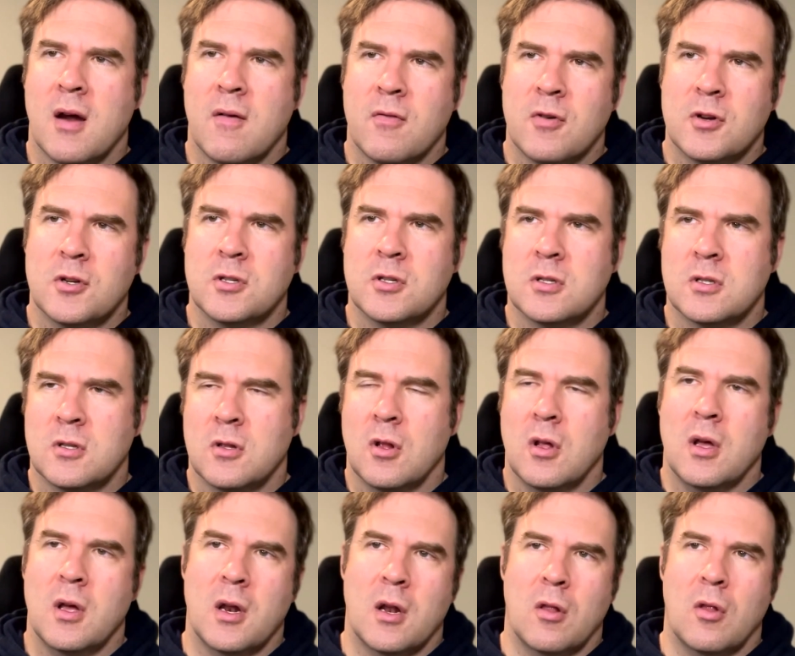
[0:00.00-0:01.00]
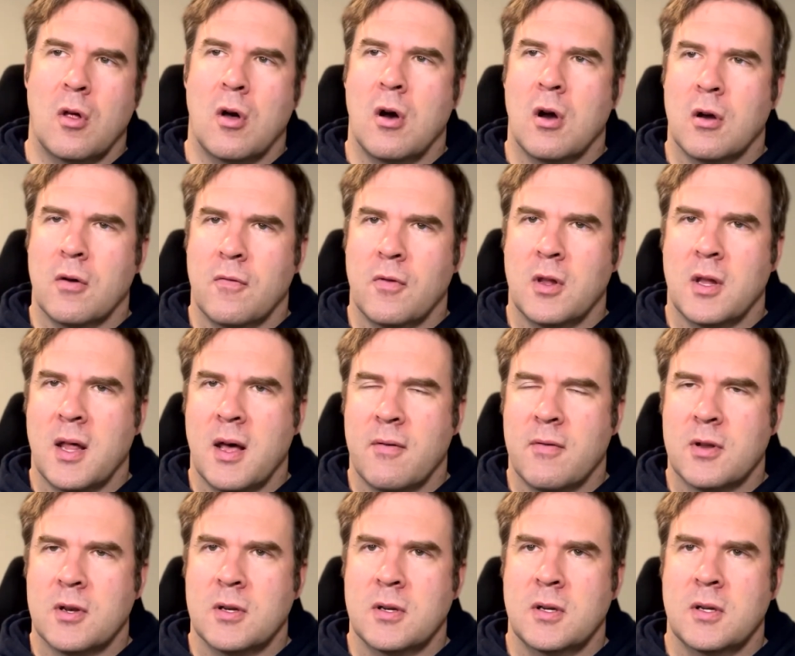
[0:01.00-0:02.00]
average. He's had a long of
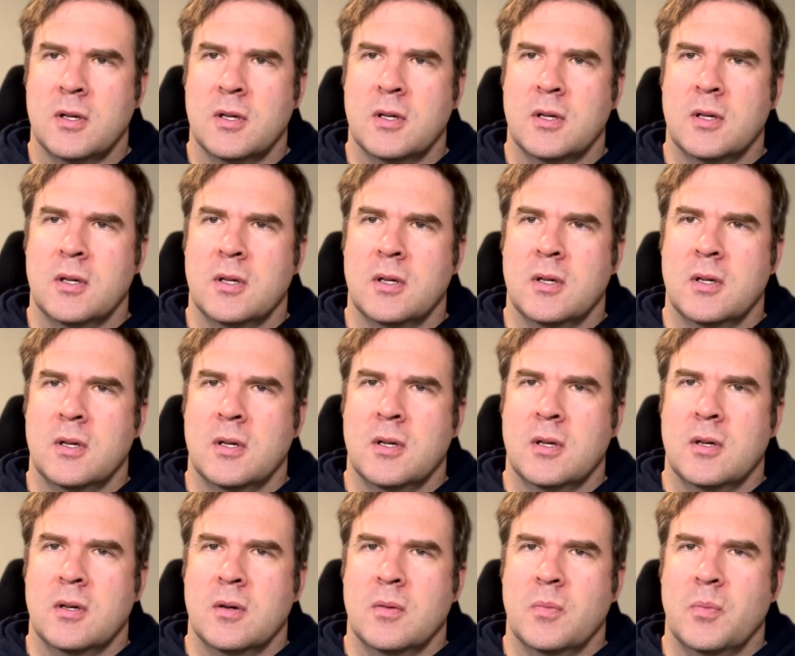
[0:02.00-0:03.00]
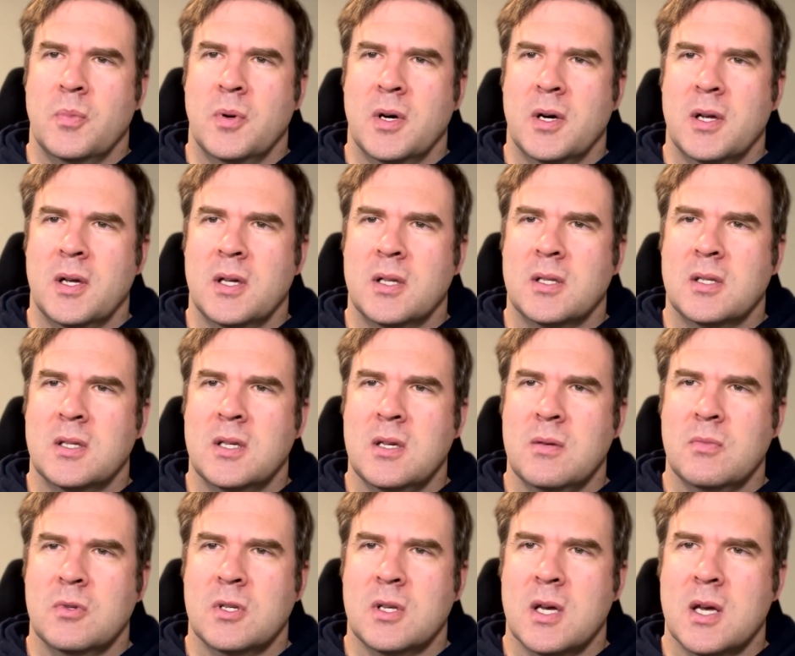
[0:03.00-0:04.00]
11. But it
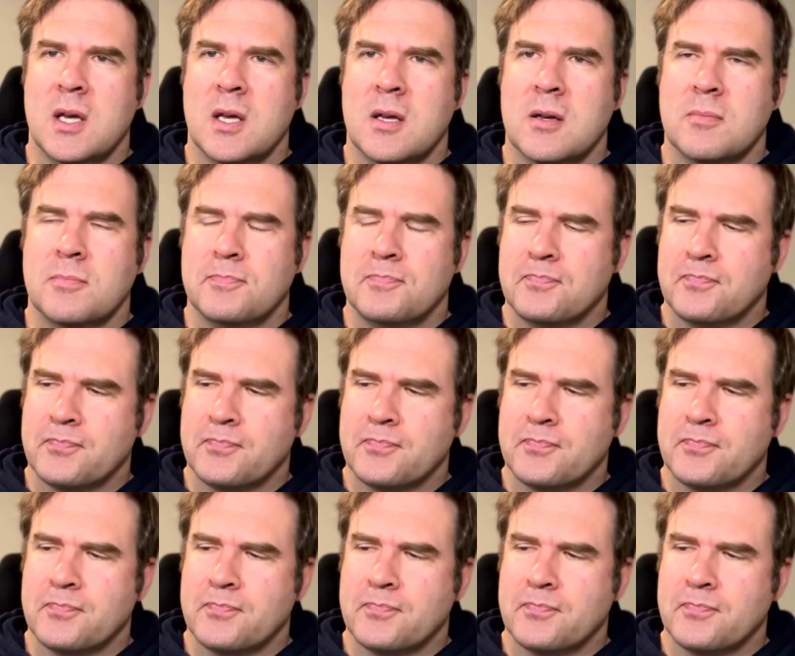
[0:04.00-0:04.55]
seems like